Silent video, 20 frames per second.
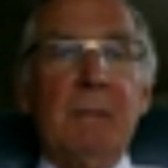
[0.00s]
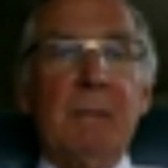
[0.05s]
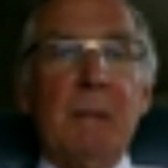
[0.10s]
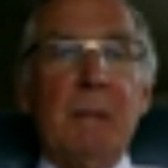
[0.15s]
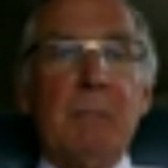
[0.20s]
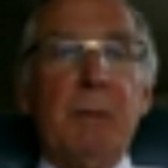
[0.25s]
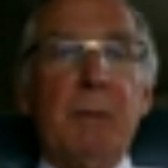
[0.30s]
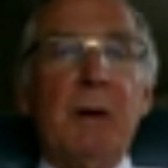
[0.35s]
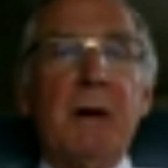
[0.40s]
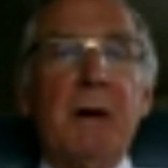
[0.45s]

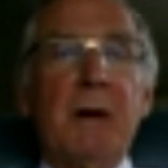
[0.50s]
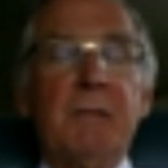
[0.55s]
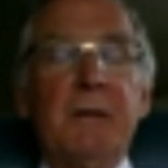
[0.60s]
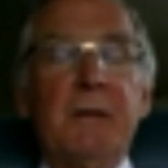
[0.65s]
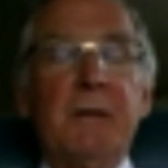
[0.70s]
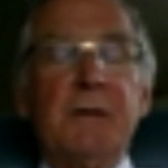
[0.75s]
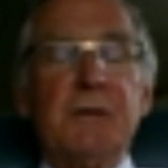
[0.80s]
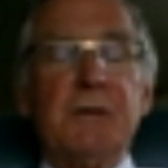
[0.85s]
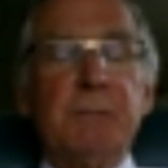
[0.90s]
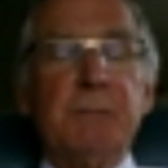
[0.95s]
part of it
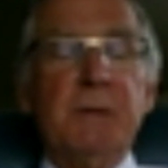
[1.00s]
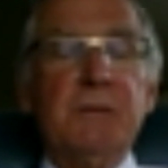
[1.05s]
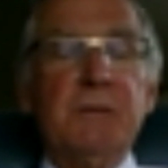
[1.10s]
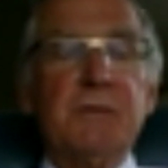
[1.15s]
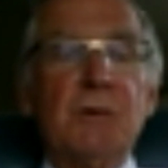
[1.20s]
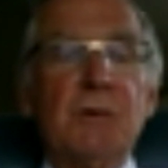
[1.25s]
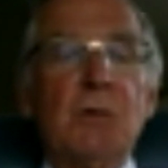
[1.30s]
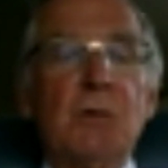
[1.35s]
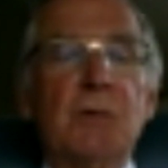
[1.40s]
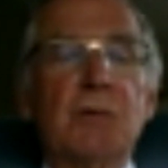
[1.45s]
has been
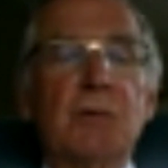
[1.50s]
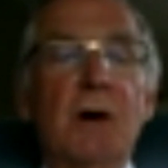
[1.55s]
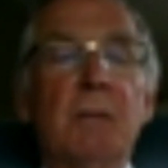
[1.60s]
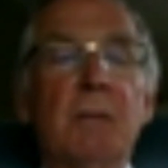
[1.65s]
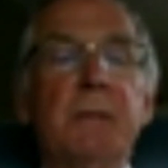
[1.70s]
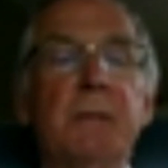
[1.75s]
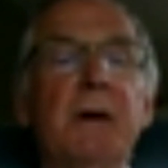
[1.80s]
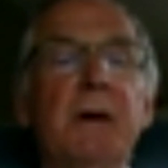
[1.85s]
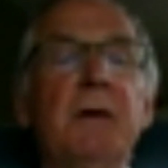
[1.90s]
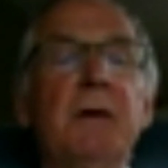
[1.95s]
so
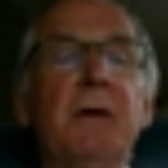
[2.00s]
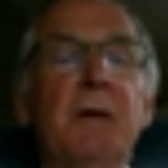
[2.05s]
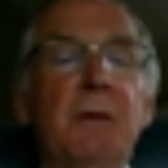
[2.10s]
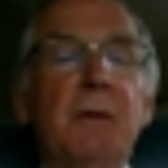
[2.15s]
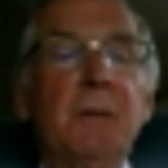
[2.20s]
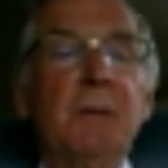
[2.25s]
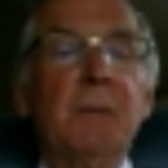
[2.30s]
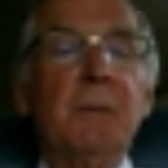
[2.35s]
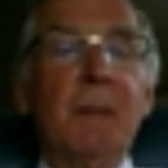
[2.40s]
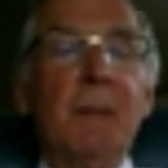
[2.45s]
drummed into
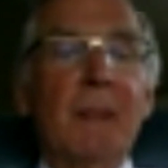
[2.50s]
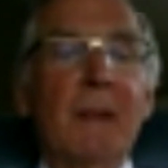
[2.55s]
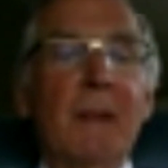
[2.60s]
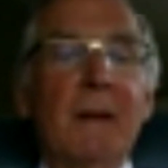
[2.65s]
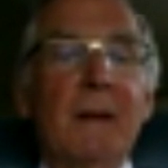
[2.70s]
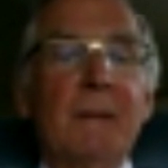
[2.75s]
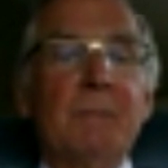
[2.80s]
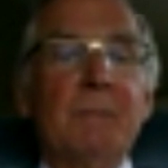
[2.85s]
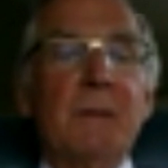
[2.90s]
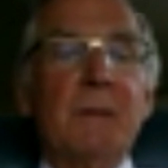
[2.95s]
you
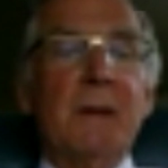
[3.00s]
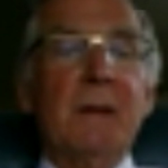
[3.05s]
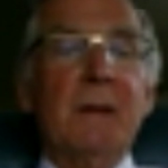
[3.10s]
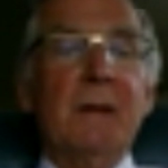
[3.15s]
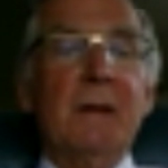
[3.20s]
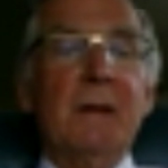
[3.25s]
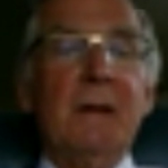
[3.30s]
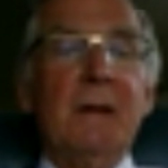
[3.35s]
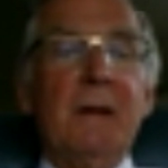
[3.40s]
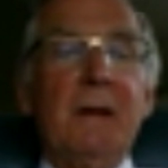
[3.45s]

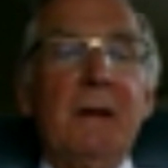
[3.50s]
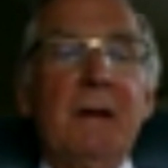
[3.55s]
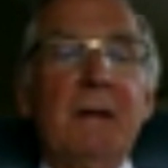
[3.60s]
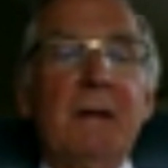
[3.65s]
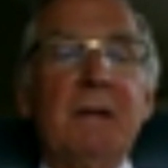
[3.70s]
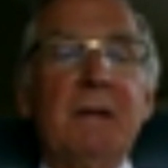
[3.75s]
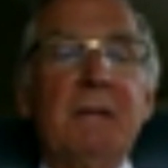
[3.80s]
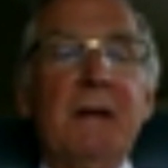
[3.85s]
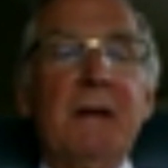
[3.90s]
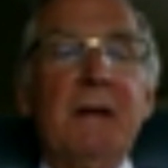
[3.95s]

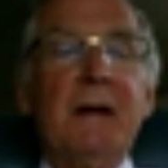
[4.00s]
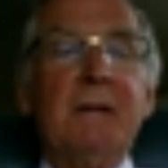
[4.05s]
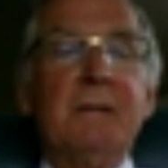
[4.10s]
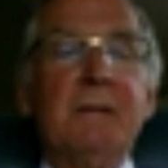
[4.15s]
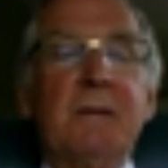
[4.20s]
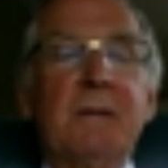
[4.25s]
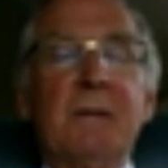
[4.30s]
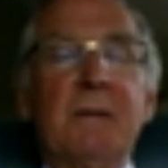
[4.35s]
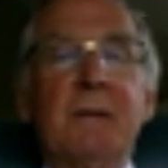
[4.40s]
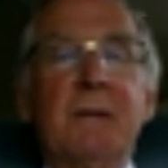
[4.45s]

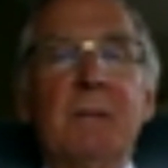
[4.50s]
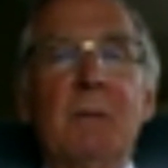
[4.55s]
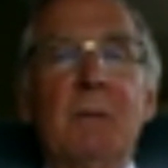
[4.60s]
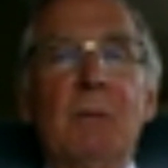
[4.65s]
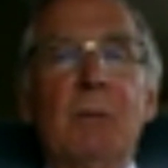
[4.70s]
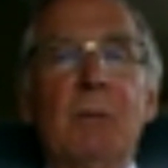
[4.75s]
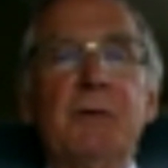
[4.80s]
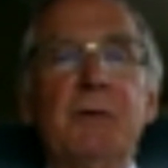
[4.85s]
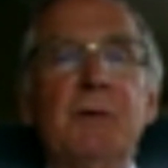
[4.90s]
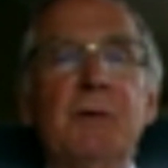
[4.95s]
that
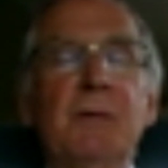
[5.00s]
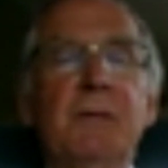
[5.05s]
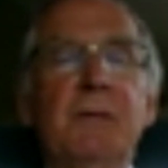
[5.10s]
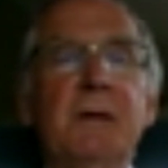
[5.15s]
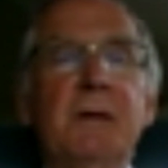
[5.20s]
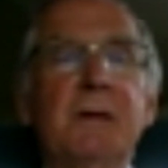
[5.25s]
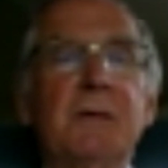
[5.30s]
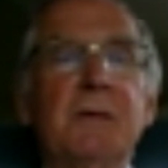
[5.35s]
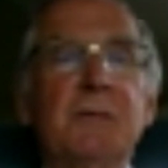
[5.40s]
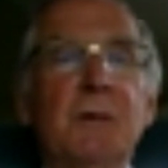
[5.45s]
what you
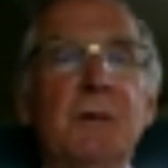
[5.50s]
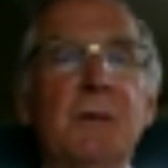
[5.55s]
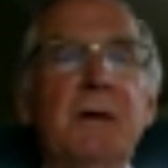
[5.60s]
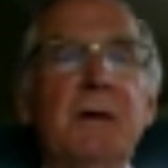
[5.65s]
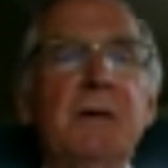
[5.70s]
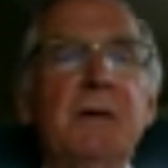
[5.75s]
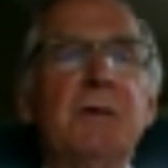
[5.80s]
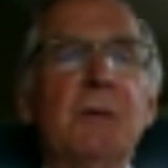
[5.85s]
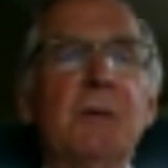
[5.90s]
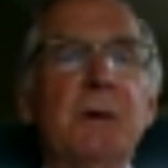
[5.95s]
think is your
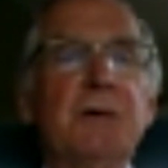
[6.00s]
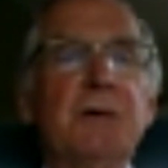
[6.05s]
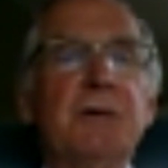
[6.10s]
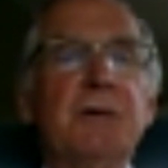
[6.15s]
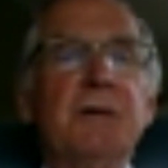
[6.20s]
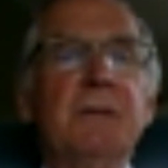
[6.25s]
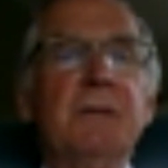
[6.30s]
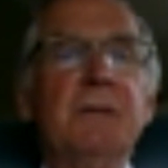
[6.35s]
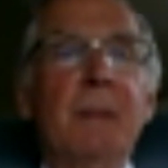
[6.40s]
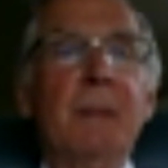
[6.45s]

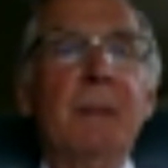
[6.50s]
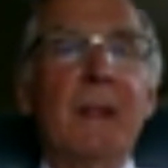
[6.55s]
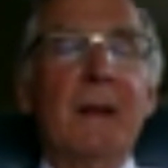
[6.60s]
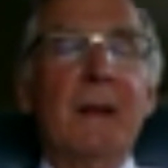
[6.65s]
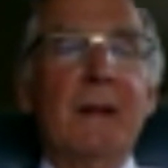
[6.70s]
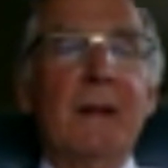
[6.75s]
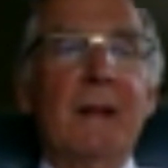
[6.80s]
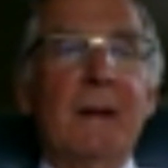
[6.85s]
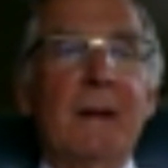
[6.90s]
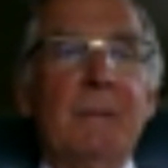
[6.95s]
intuition
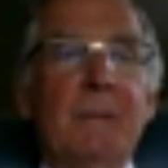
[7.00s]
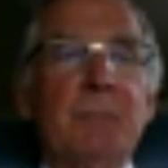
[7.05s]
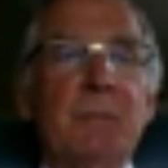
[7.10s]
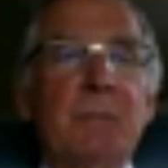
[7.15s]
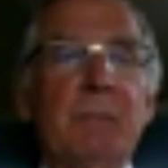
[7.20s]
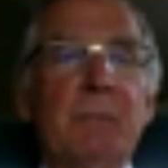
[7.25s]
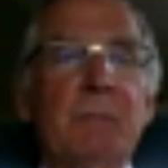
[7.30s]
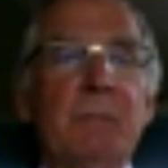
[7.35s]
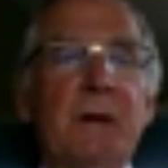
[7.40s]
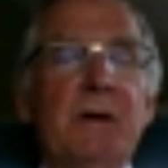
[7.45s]

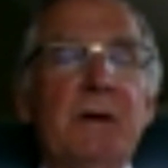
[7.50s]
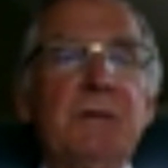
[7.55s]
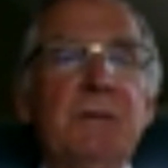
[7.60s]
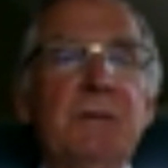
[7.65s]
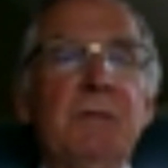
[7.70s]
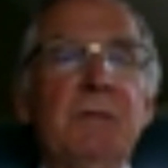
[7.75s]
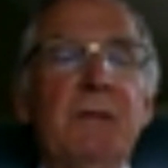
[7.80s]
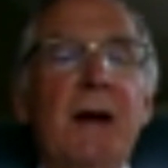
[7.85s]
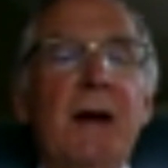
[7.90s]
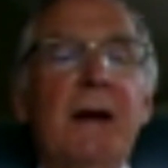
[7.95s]
is
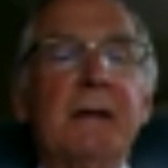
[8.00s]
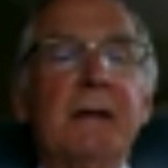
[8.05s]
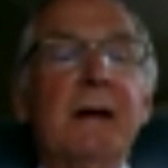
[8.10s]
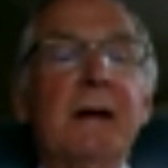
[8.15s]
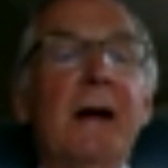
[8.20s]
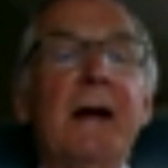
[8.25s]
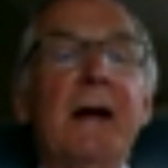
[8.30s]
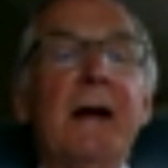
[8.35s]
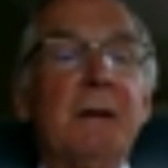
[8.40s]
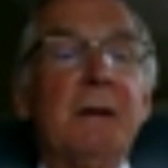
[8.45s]
in fact
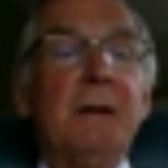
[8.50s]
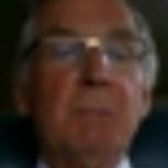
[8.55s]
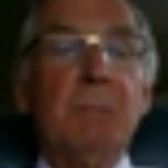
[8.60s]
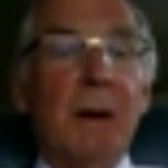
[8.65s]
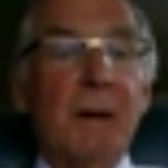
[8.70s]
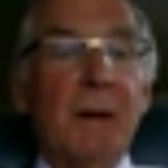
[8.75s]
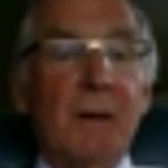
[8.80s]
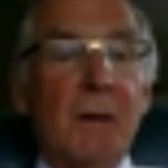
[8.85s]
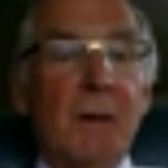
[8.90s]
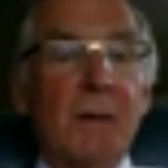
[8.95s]
guided
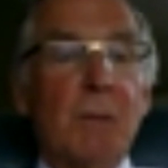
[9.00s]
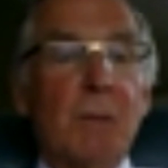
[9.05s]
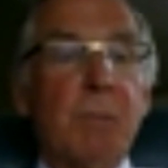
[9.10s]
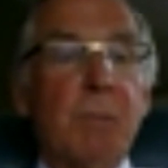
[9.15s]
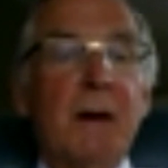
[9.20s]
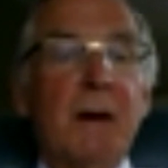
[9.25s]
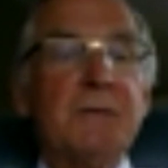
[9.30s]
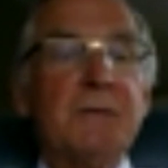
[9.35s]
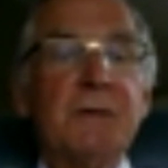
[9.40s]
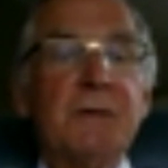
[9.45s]
by all the
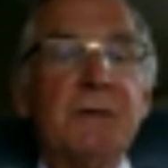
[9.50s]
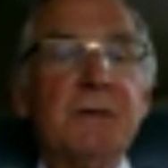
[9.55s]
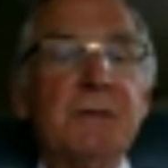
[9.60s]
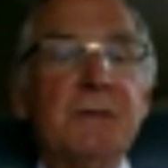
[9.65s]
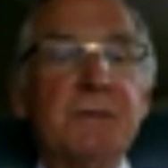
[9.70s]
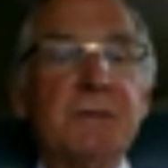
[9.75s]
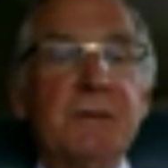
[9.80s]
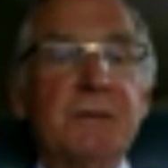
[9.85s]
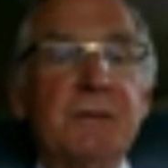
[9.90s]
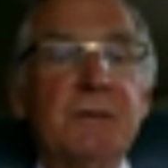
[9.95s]

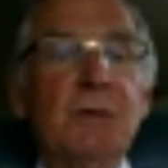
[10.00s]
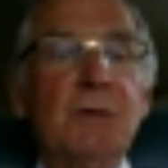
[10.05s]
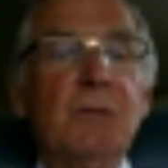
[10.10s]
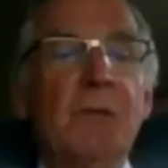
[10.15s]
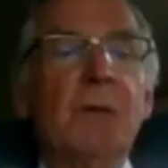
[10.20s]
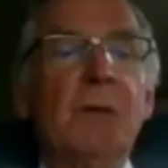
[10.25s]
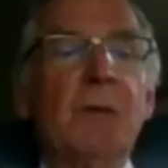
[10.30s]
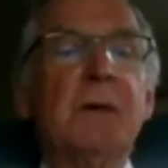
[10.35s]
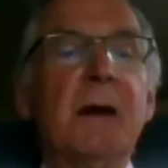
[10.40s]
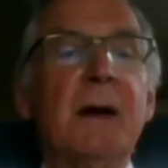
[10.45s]
precedents that you've
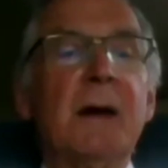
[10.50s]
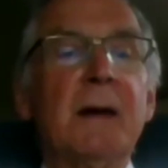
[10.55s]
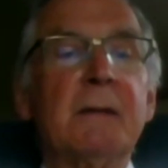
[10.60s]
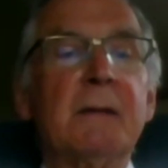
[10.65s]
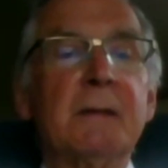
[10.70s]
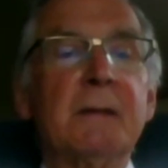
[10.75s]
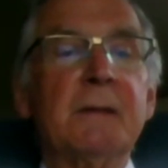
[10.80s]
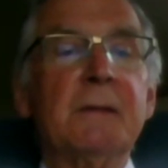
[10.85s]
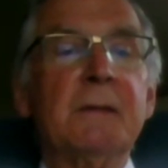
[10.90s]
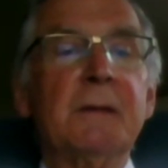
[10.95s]
looked
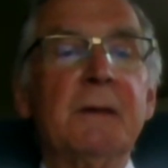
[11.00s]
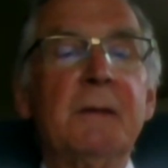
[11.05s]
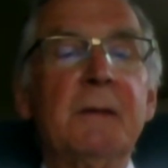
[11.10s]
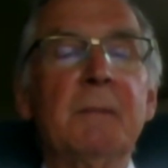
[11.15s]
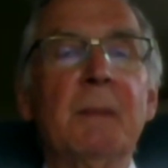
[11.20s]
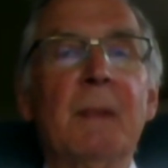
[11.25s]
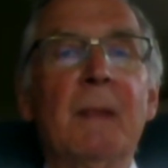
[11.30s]
at and